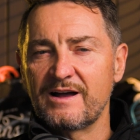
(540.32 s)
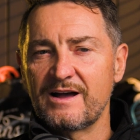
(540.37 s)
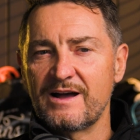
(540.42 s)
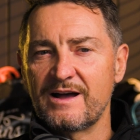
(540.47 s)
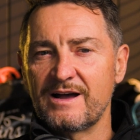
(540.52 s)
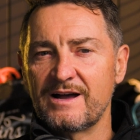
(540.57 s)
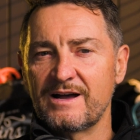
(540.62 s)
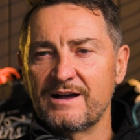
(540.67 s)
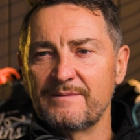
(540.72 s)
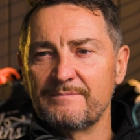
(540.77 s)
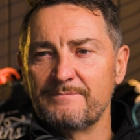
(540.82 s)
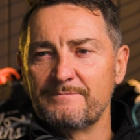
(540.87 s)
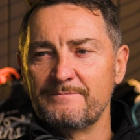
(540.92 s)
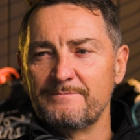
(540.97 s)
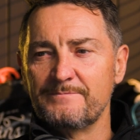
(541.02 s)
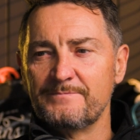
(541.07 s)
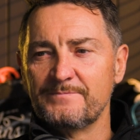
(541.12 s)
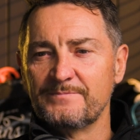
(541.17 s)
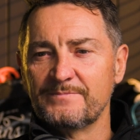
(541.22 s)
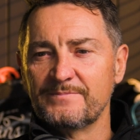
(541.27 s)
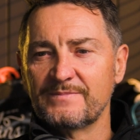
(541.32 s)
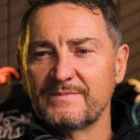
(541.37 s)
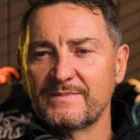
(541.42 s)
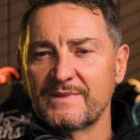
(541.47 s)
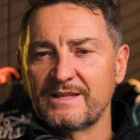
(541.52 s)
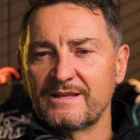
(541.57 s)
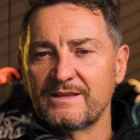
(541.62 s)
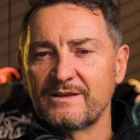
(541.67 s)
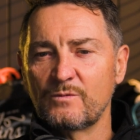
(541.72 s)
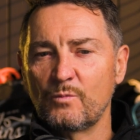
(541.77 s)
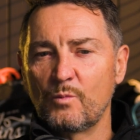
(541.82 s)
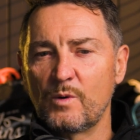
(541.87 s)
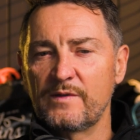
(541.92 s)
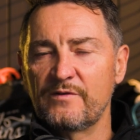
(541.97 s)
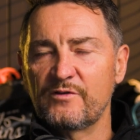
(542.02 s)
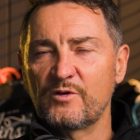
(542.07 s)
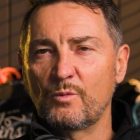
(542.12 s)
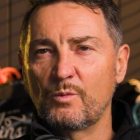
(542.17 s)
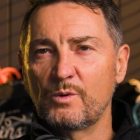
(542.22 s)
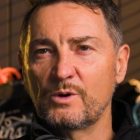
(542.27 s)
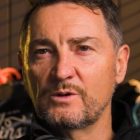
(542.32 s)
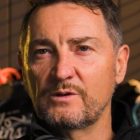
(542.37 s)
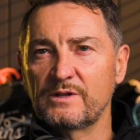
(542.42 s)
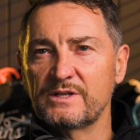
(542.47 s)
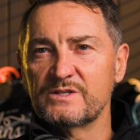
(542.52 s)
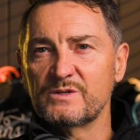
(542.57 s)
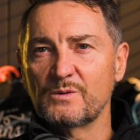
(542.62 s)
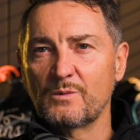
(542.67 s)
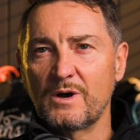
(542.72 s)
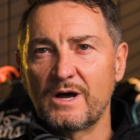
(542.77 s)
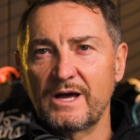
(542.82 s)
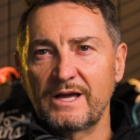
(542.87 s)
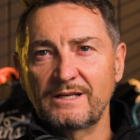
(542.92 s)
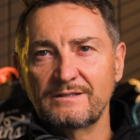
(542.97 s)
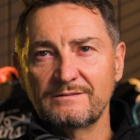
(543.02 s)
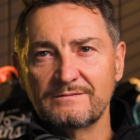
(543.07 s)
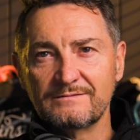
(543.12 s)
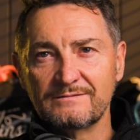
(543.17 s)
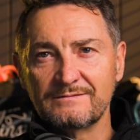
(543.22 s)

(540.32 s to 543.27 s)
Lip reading: Where there's a will, there's a way.